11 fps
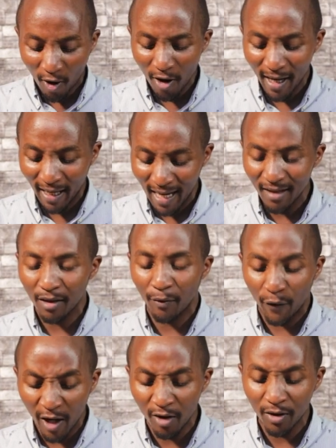God again
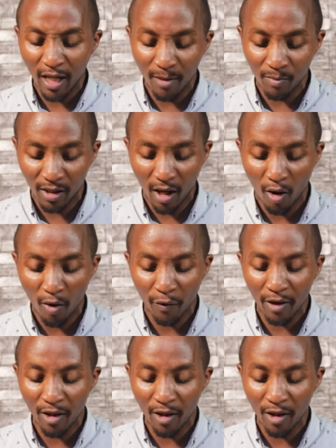revealed himself